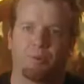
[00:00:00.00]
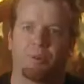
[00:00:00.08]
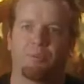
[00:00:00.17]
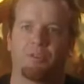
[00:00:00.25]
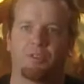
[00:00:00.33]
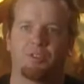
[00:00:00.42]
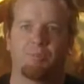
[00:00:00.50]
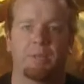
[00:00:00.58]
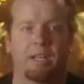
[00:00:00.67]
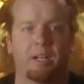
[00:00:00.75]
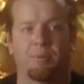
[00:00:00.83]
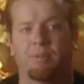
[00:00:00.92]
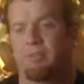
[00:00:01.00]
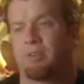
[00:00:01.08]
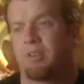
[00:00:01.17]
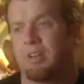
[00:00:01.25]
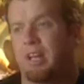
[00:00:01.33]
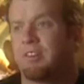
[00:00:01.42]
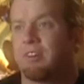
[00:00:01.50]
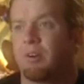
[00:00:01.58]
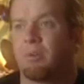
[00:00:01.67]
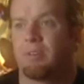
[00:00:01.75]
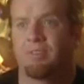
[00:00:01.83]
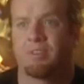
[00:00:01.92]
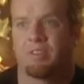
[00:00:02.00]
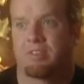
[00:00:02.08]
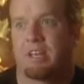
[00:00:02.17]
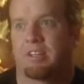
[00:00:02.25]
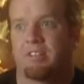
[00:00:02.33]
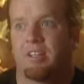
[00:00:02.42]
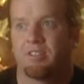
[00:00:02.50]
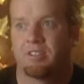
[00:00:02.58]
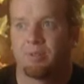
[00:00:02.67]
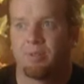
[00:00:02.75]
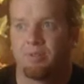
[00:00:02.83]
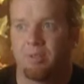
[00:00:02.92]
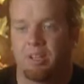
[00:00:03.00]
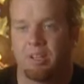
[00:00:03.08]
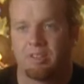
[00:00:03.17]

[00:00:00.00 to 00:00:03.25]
want to feel the speed, I want to feel the danger, I want to feel the sexiness, I want to feel the